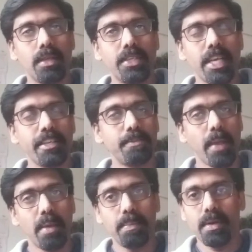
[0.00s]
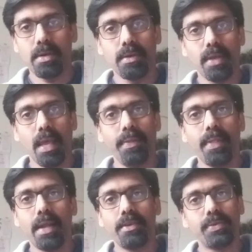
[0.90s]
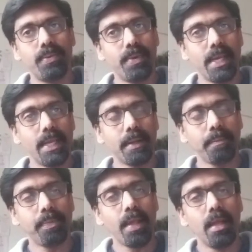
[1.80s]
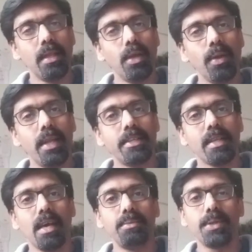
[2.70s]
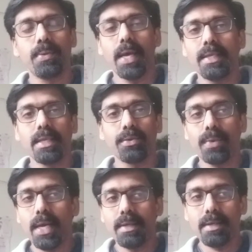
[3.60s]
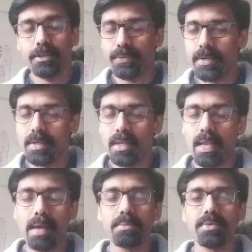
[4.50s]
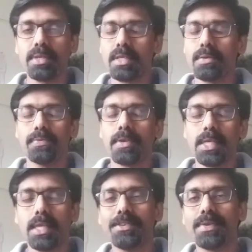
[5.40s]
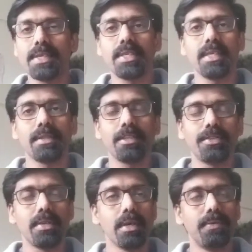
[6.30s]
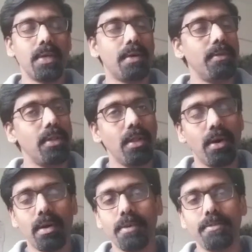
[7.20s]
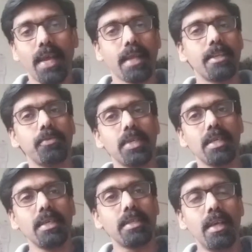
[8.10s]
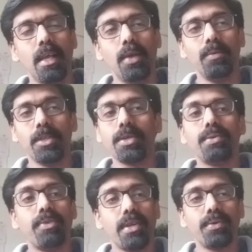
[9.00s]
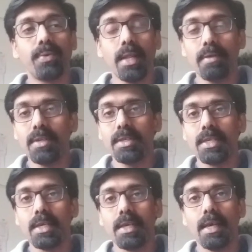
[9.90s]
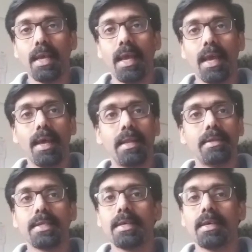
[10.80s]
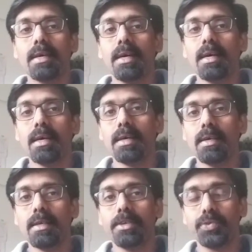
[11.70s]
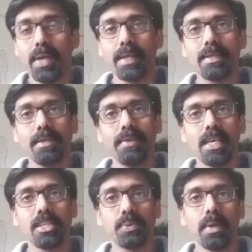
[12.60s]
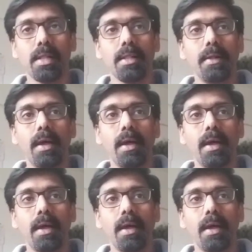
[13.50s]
test paper. Okay, that's reading. Now let's come to writing. Writing is very elaborate and very interesting this year. We have a lot of activities which are very relevant and attractive as well